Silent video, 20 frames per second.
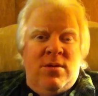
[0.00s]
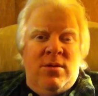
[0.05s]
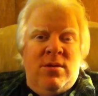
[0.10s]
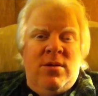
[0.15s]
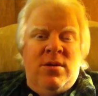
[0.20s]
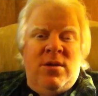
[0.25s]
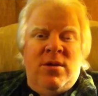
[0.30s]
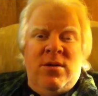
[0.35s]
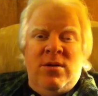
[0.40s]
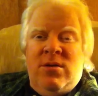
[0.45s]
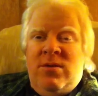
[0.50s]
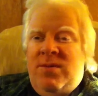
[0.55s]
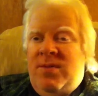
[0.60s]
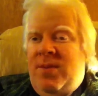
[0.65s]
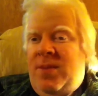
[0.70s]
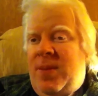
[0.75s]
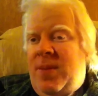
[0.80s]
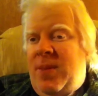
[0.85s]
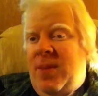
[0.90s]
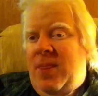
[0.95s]

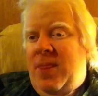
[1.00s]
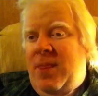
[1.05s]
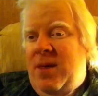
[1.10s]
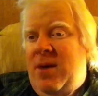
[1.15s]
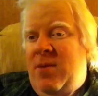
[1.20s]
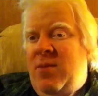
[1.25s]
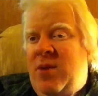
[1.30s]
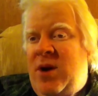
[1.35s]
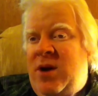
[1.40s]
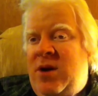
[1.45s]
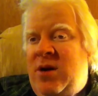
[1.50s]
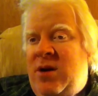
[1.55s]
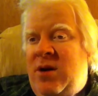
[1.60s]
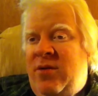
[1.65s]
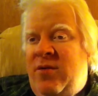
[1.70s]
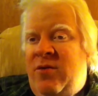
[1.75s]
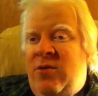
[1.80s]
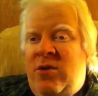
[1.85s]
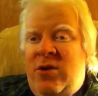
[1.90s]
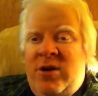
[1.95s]
He might not
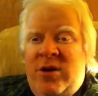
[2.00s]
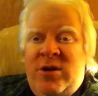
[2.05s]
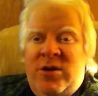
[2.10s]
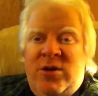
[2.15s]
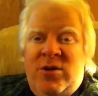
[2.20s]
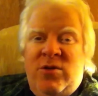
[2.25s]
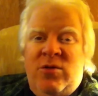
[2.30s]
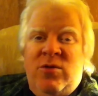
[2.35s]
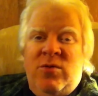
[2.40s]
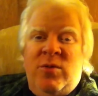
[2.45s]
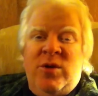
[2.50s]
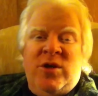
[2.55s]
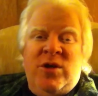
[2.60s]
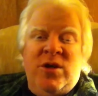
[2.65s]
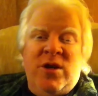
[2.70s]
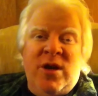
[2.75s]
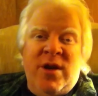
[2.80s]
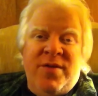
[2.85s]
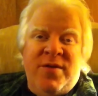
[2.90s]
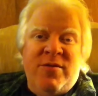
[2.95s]
have wanted to, but
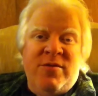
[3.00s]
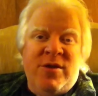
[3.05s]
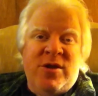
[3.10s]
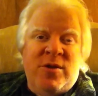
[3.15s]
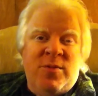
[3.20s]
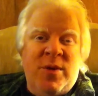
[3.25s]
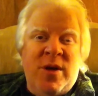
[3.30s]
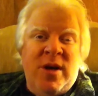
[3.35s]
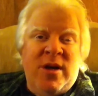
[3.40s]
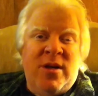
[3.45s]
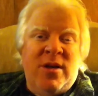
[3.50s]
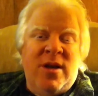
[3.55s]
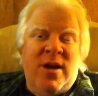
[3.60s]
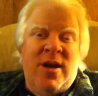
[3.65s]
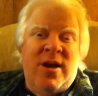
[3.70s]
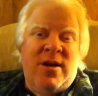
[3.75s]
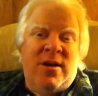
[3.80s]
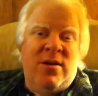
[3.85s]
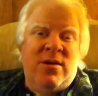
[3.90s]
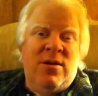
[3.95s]
you have to respect
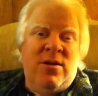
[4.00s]
that,